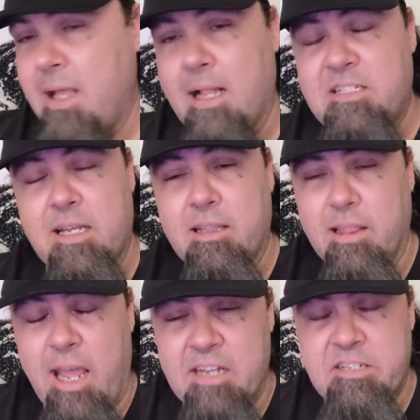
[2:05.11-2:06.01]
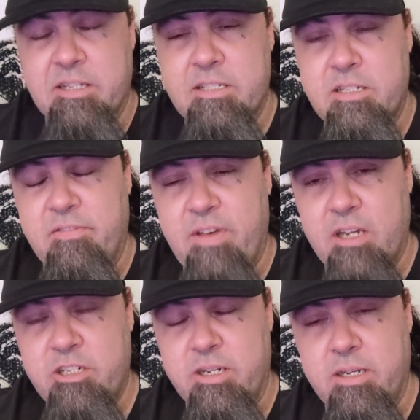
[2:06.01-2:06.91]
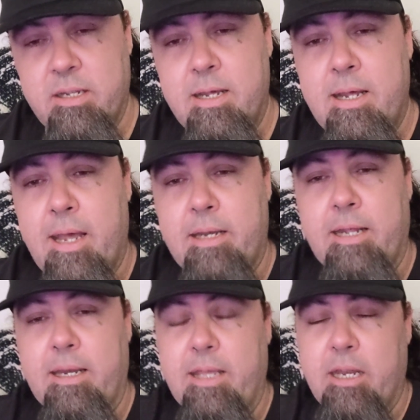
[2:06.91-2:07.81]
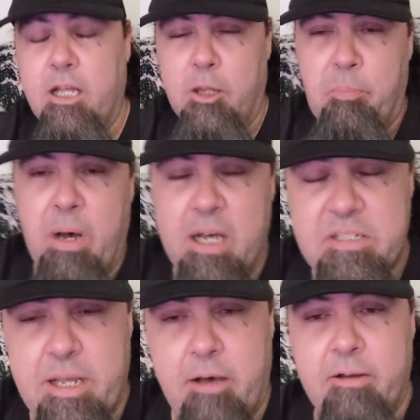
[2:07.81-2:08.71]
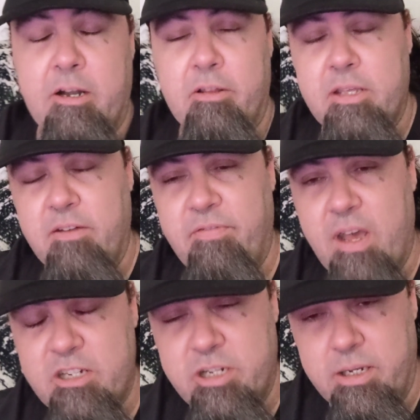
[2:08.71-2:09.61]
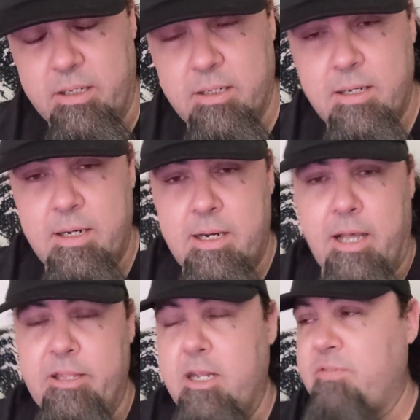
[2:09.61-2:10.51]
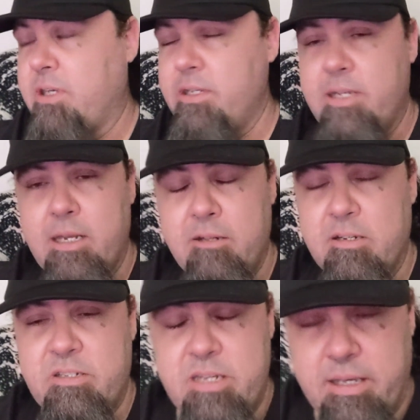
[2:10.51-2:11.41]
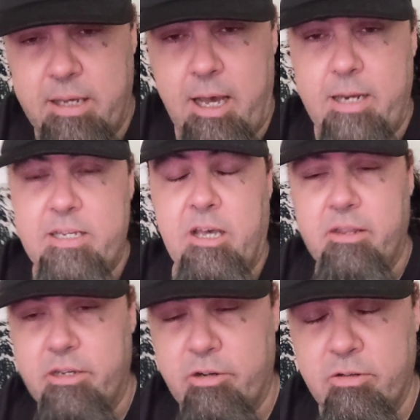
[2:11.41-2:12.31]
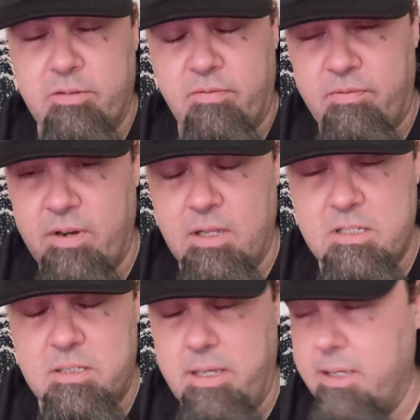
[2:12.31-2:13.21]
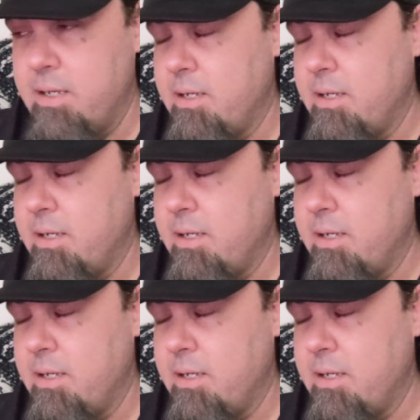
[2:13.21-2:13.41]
And it's like lancing this infection and getting all the pus out and all the infection. And then you have to continue to seek God and tell the truth fearlessly.